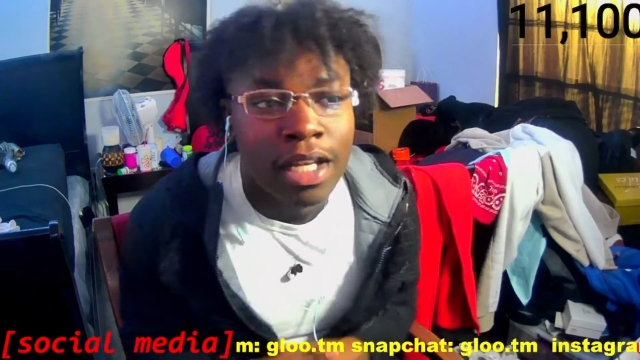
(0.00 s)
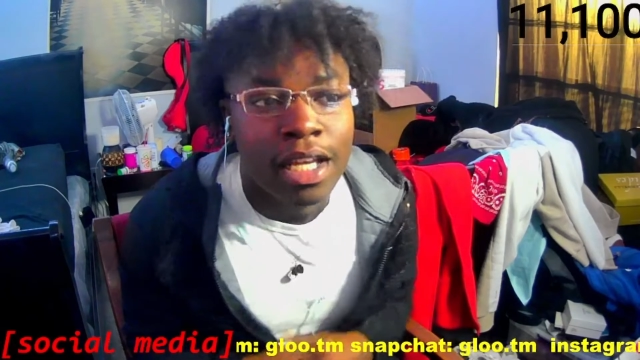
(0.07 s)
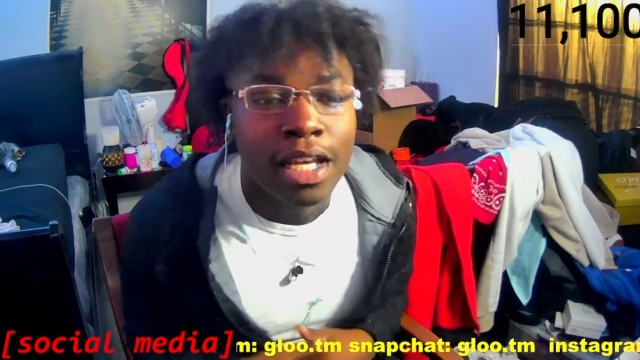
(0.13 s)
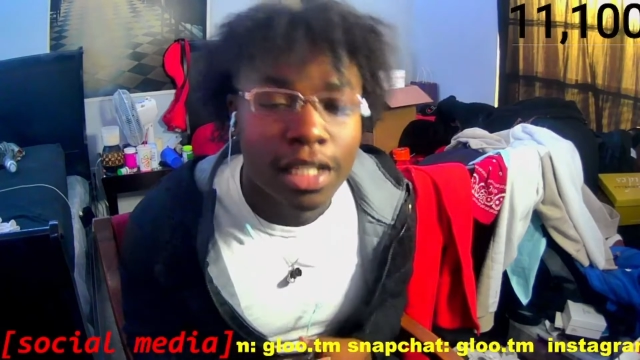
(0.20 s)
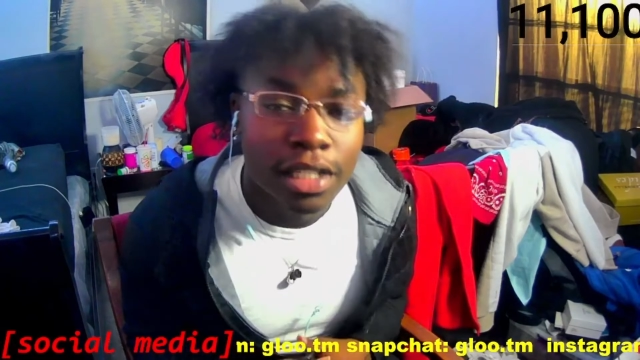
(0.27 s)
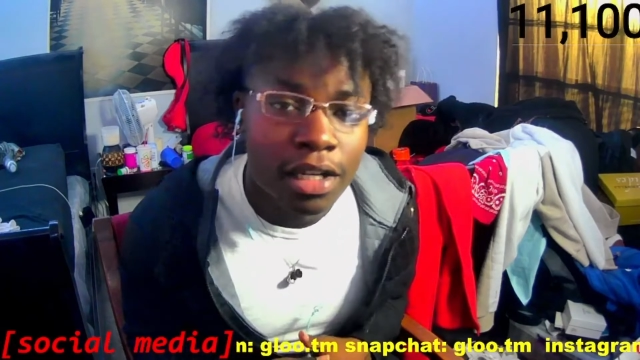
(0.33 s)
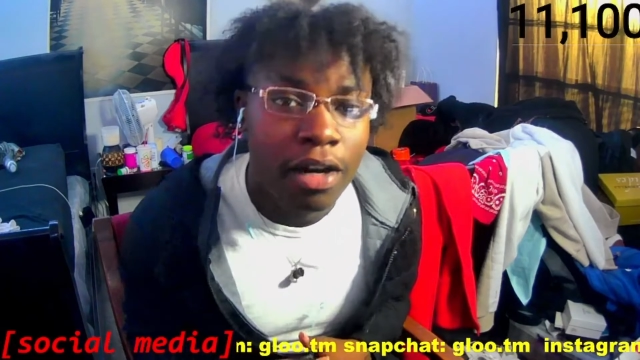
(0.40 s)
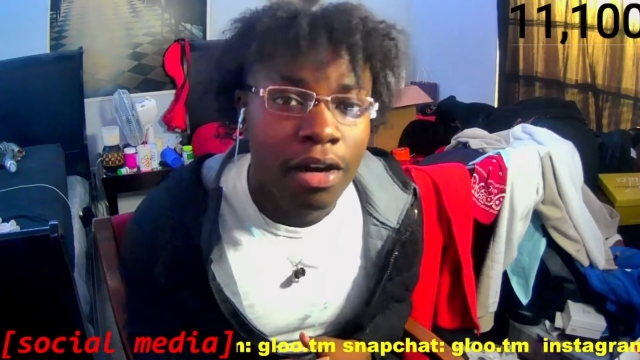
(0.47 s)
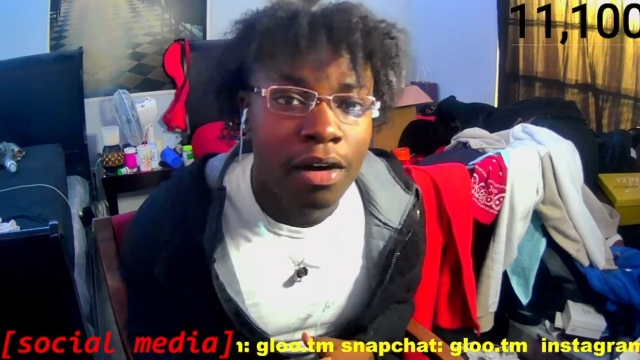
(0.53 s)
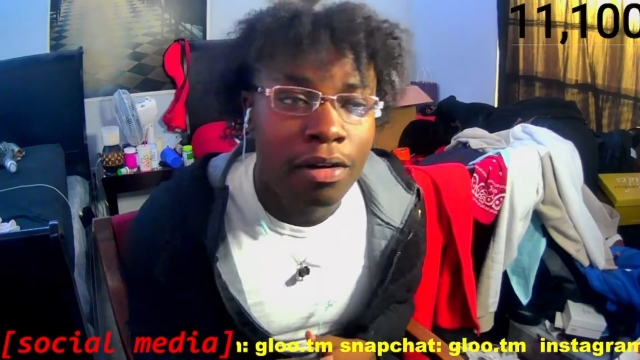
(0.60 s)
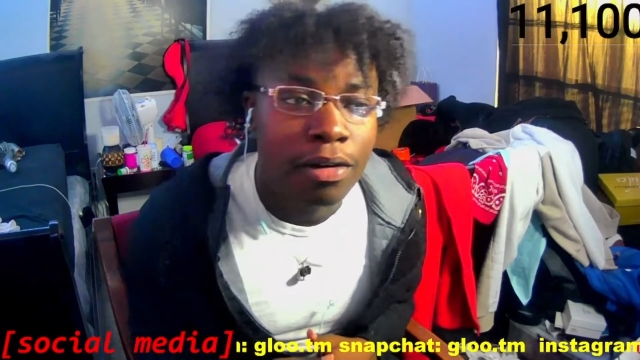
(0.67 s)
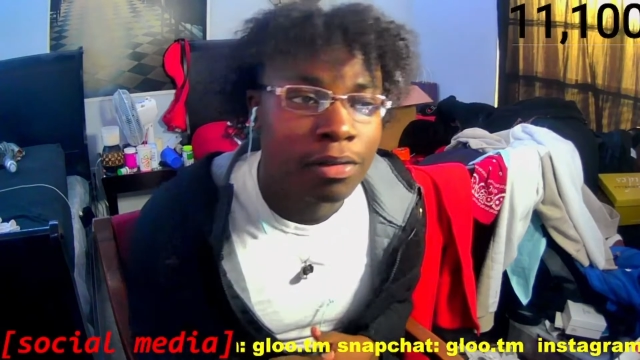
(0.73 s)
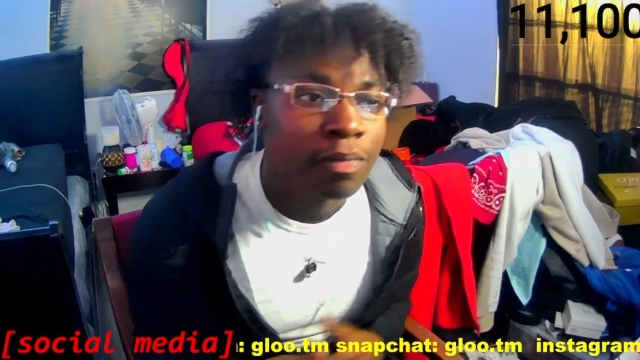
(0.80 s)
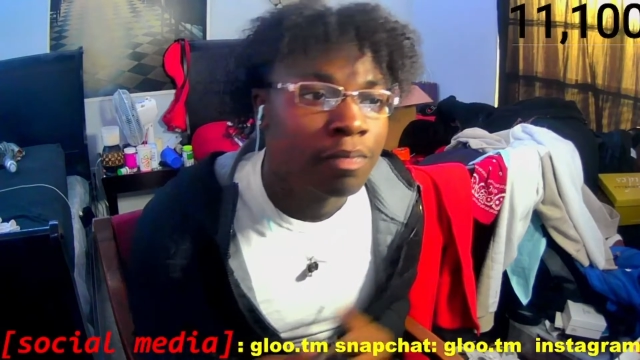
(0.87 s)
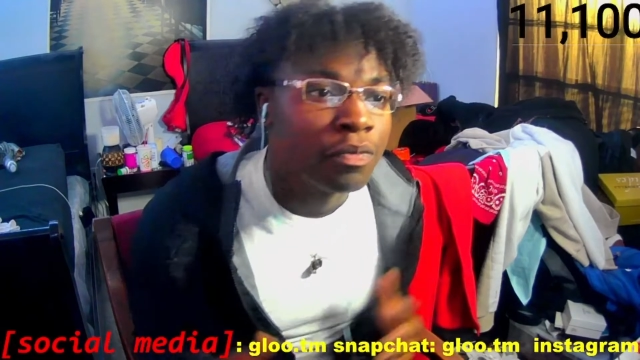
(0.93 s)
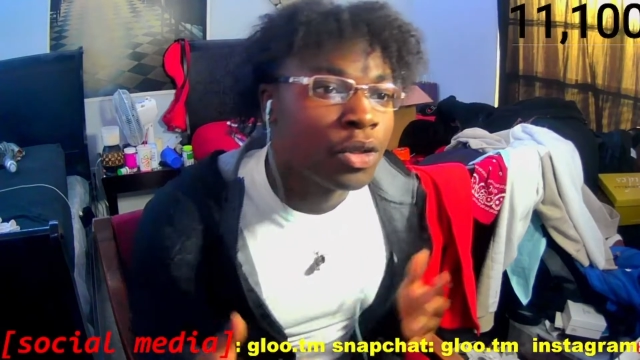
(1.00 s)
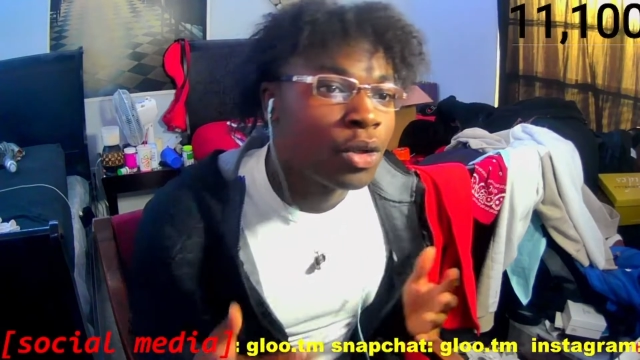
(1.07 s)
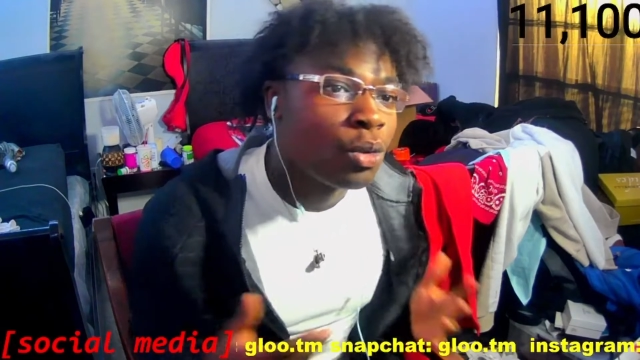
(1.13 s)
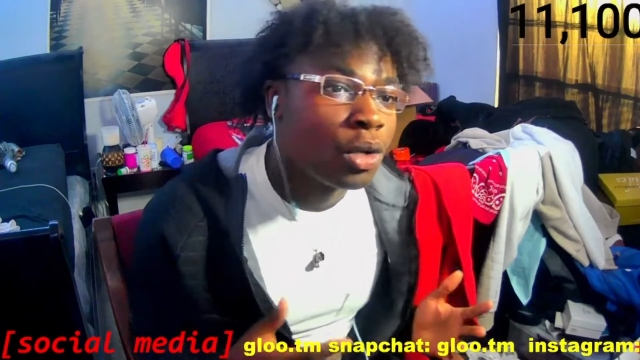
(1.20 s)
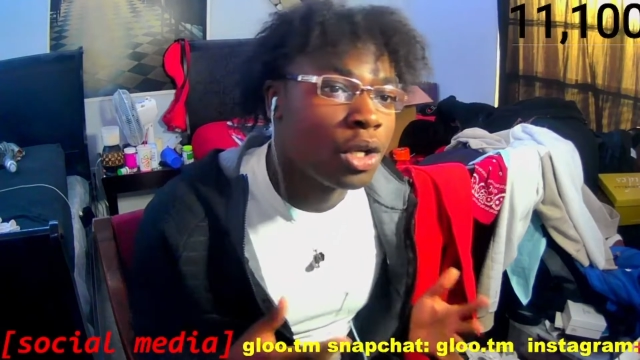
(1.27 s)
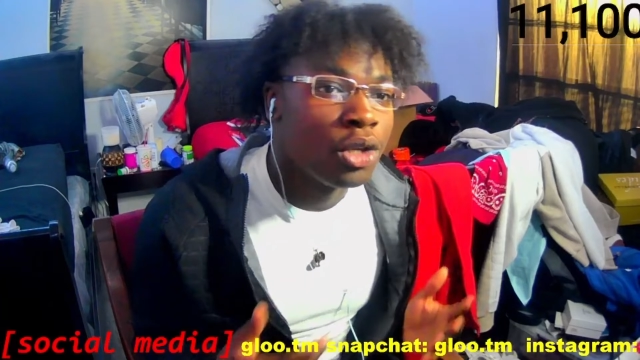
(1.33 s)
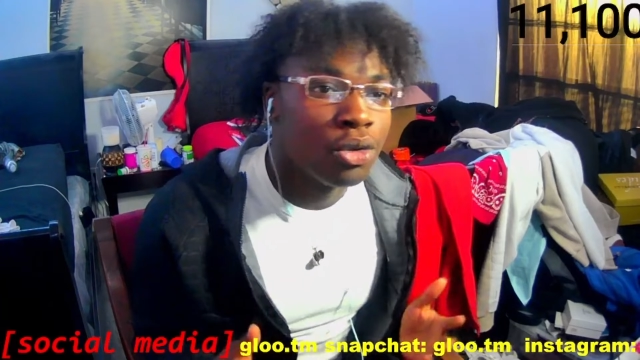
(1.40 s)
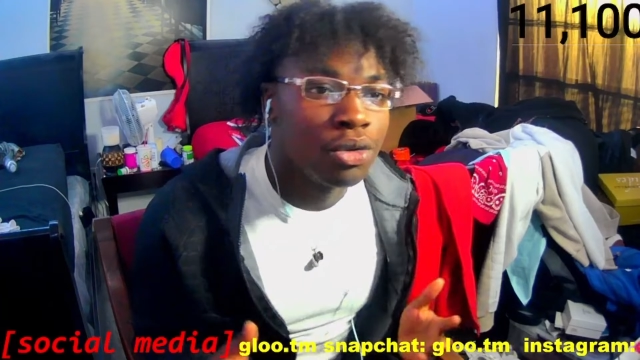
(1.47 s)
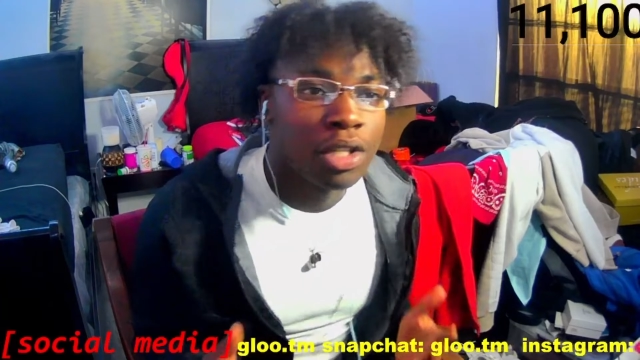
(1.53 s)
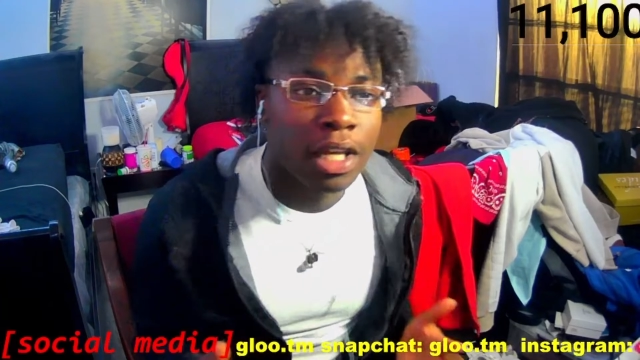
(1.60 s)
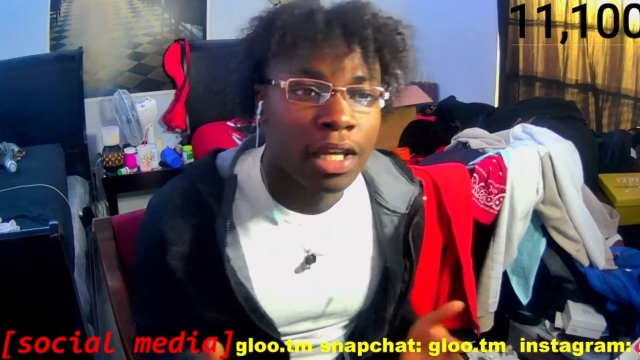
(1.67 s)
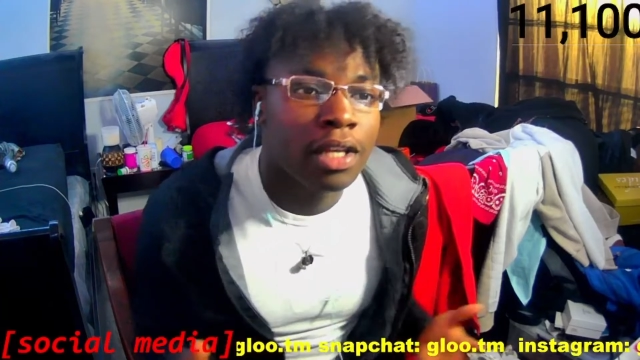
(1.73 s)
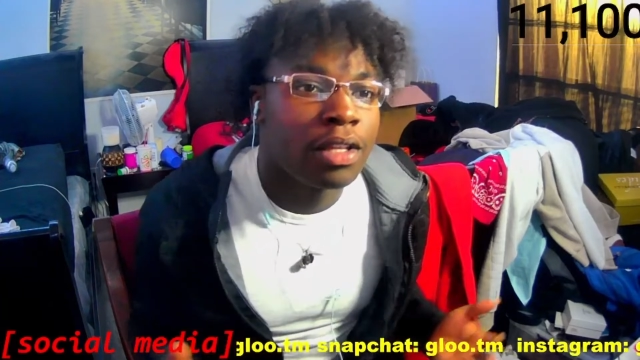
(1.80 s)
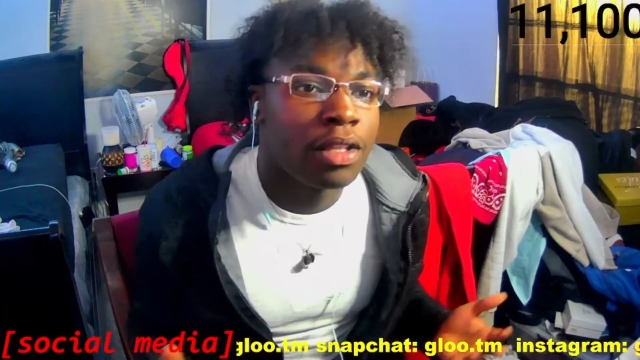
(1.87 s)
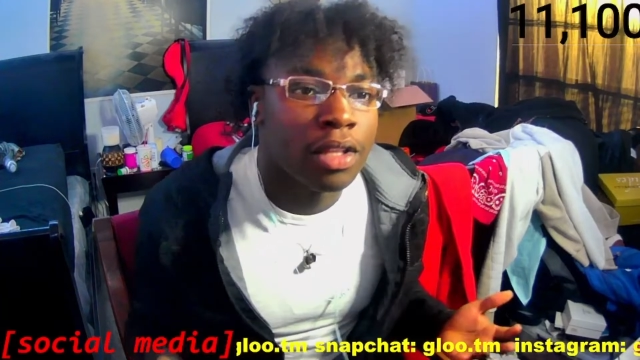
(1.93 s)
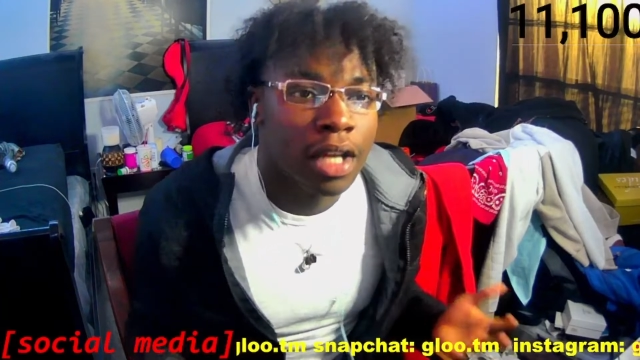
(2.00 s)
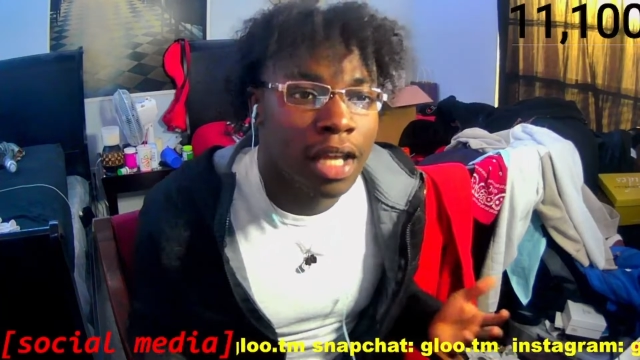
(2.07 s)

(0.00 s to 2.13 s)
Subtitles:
It's called When You Taking the